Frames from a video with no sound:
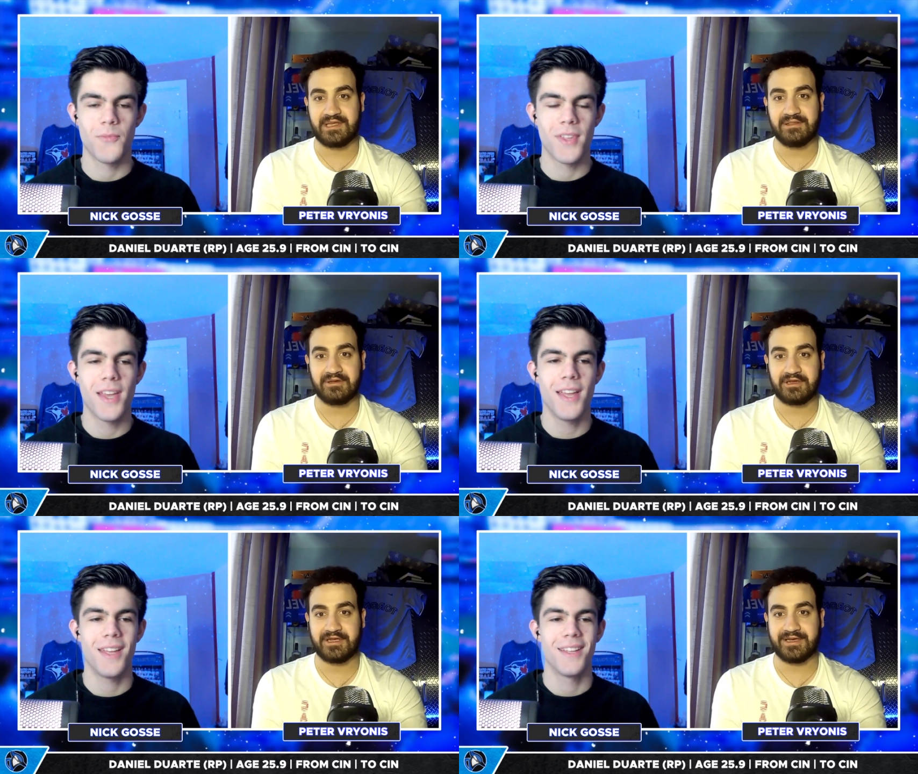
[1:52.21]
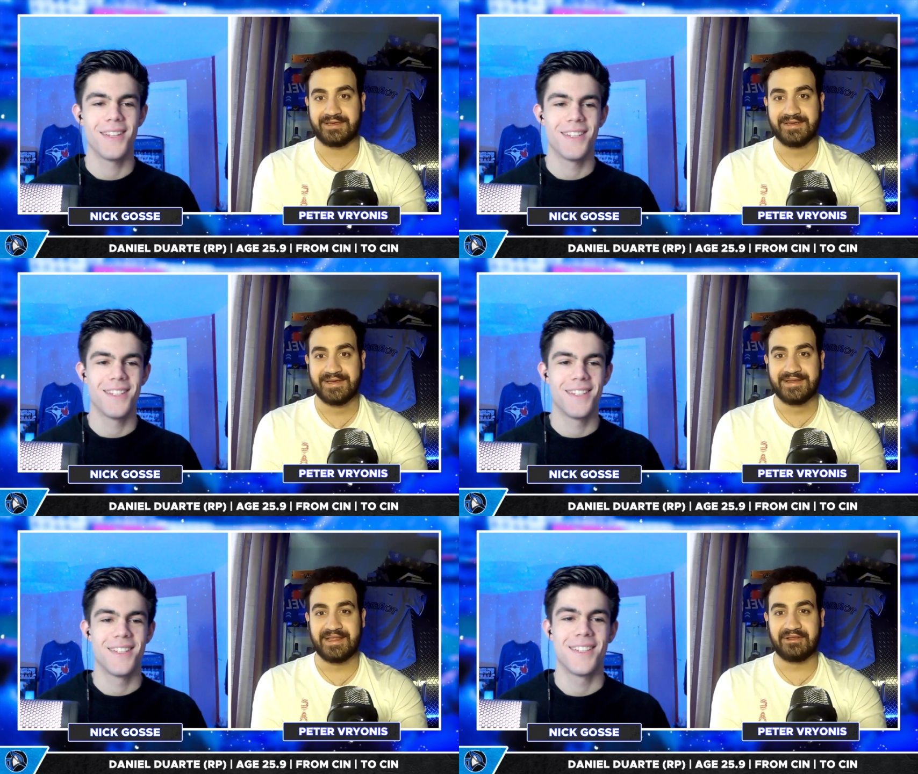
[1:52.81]
Speaker 1: They look uh,
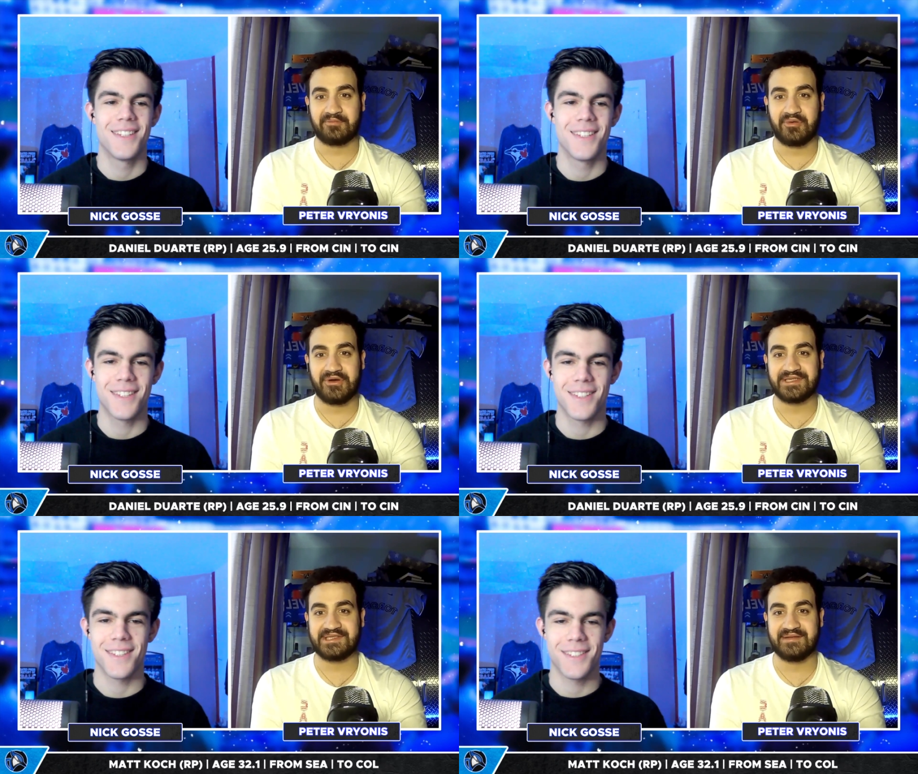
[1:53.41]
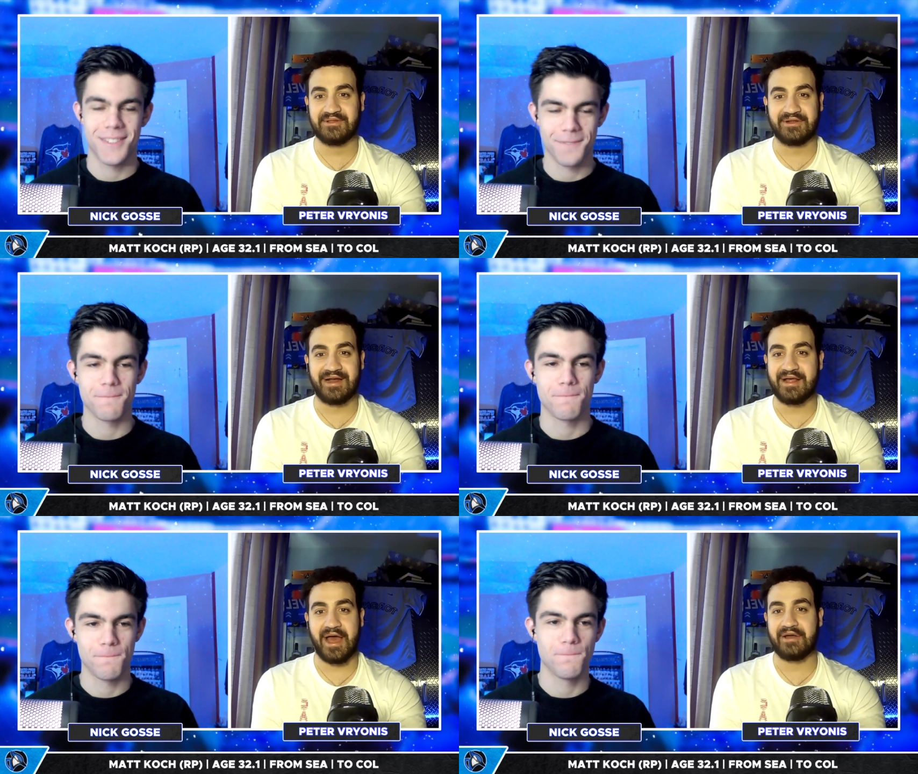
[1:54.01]
they look pretty
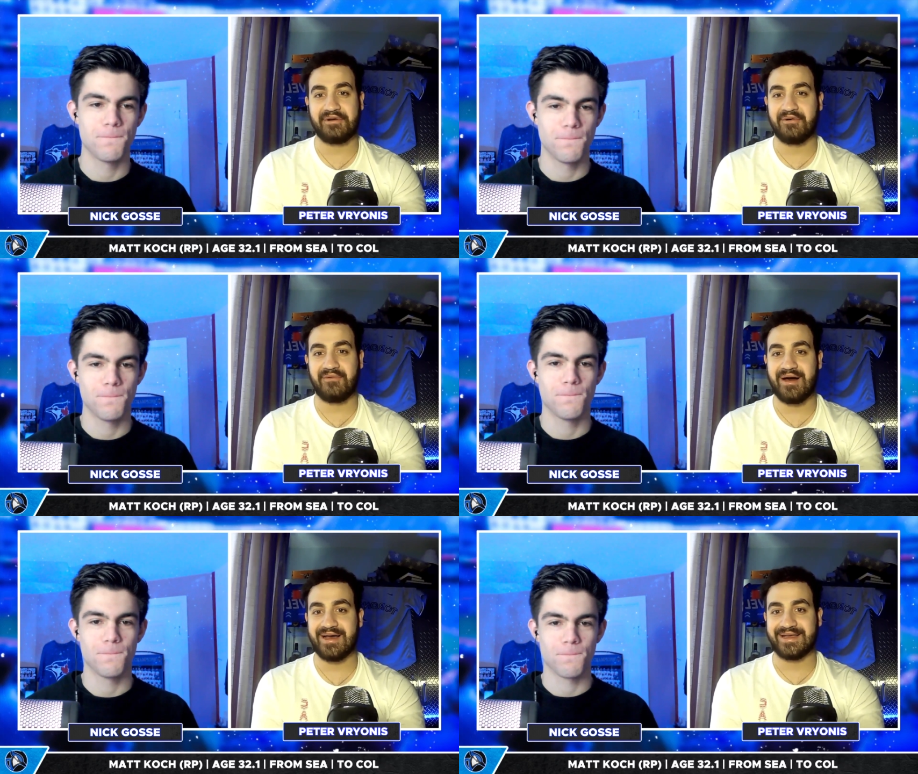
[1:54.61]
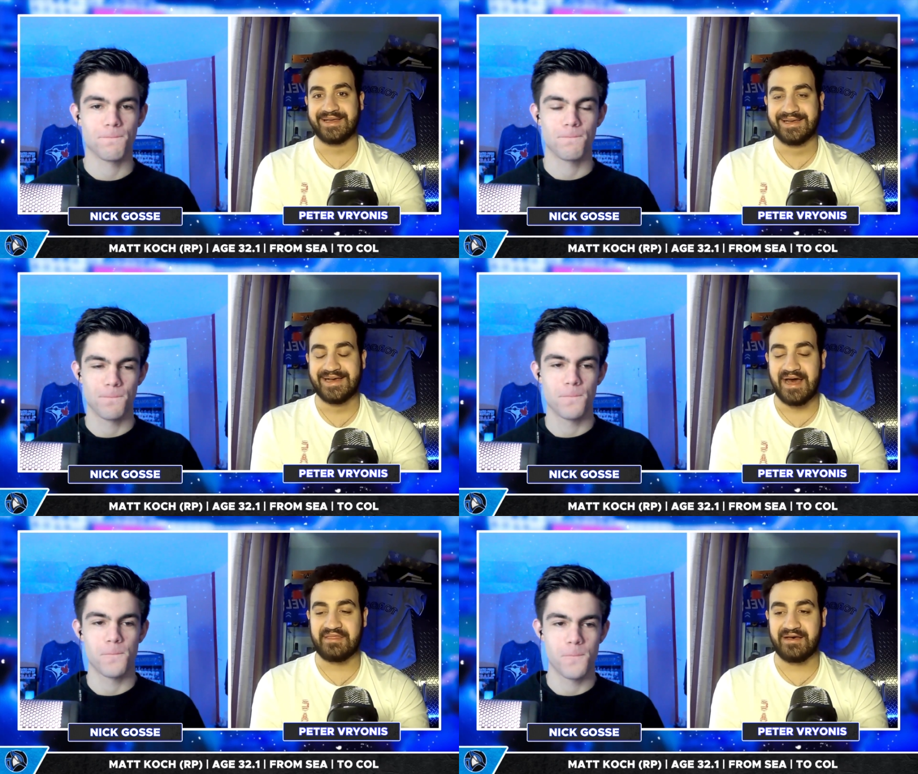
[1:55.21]
similar. I, I, don't know why
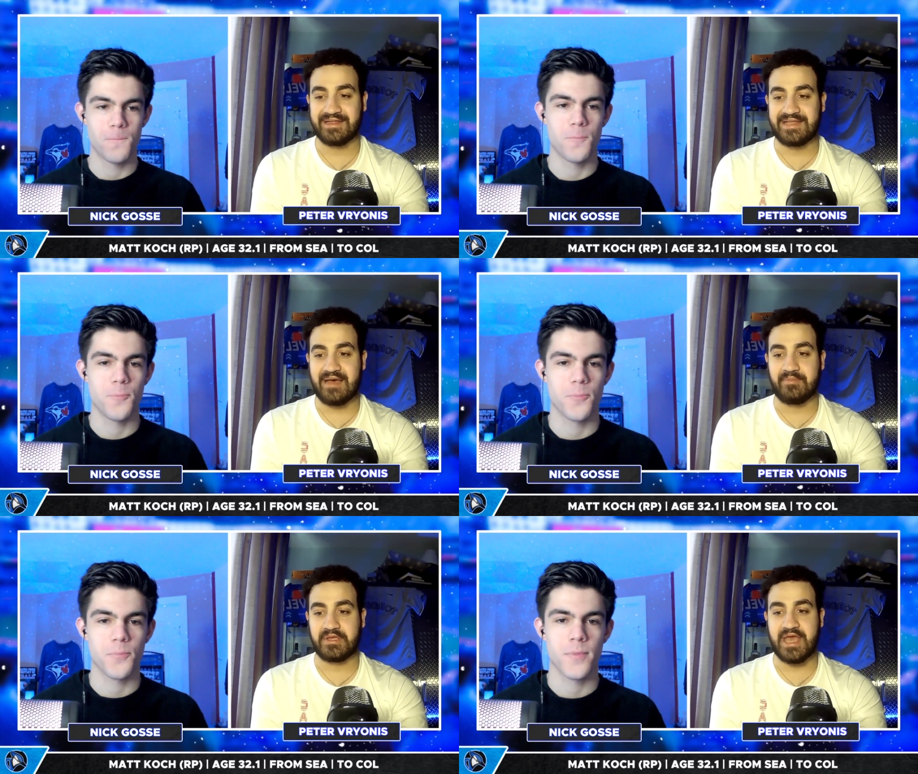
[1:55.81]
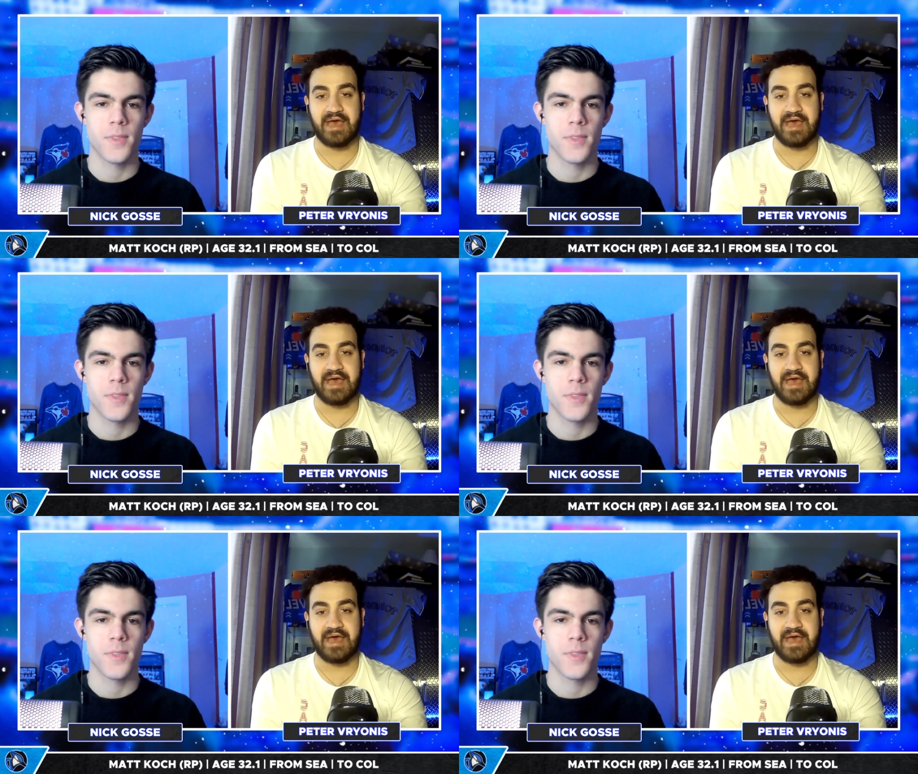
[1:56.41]
I thought that, but